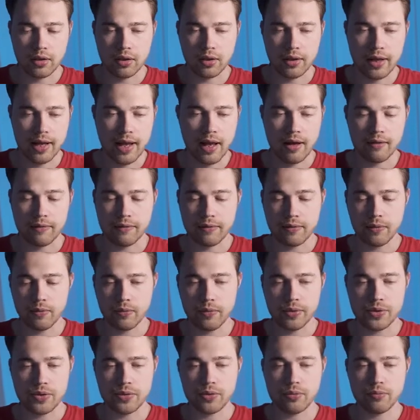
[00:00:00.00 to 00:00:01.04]
F,
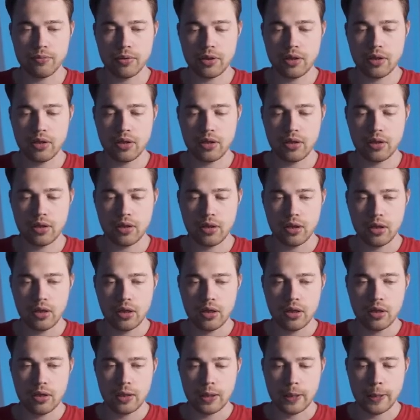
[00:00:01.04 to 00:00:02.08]
which would be,
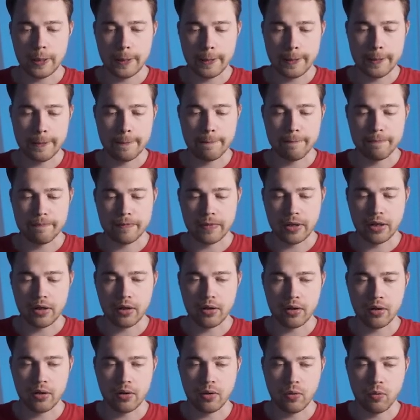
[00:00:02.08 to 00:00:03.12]
I
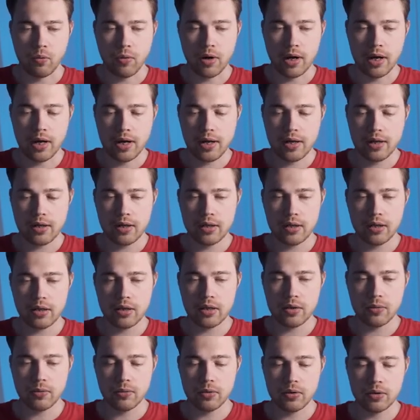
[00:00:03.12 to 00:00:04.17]
don't know, y
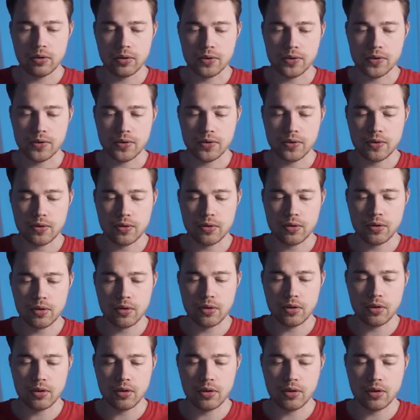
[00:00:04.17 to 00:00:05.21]
equals
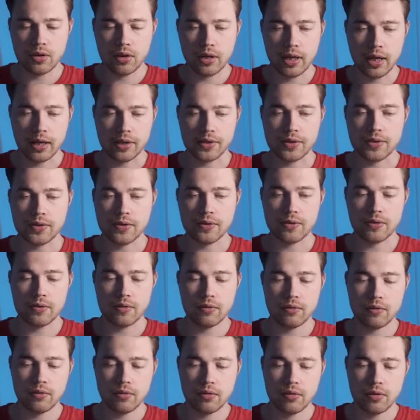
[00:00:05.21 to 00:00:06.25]
x
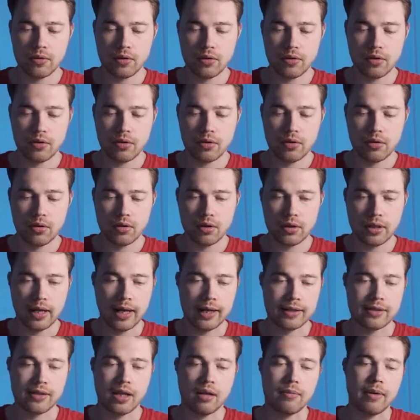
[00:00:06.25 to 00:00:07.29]

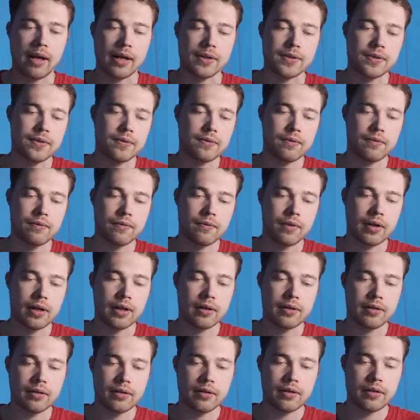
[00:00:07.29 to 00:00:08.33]
times x, right?
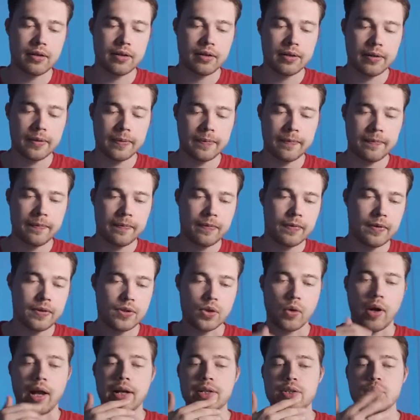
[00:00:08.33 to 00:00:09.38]
So
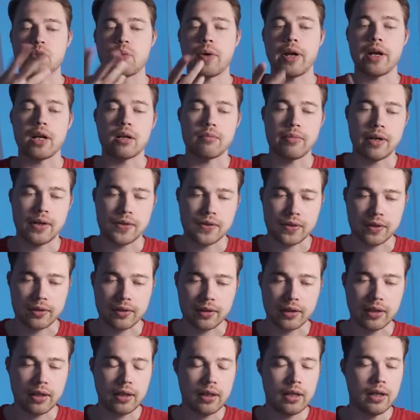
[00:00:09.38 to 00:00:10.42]
x squared, basically.
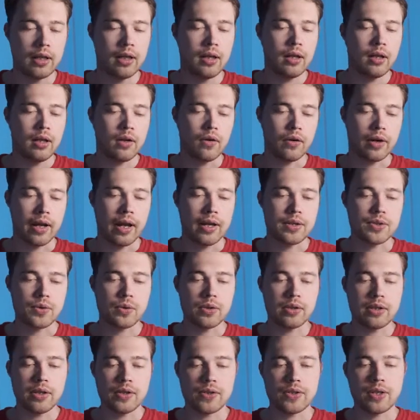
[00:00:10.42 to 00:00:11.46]
Okay, so in
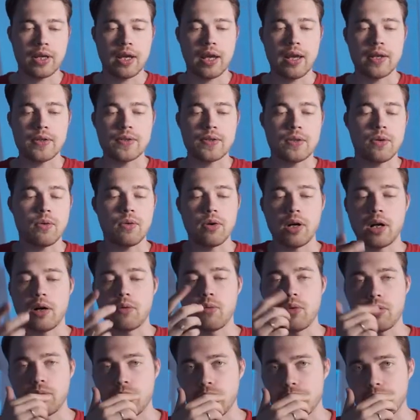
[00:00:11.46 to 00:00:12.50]
this case,
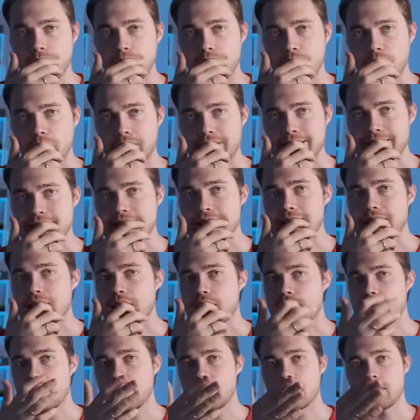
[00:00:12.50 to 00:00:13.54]
what is D?
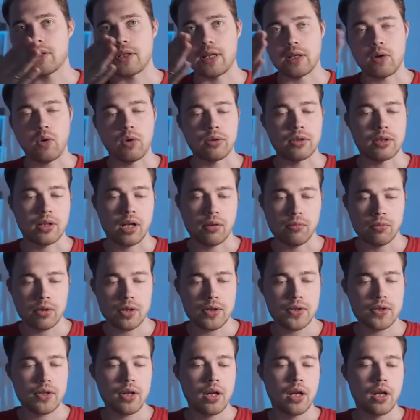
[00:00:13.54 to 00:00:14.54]
D is like all the numbers.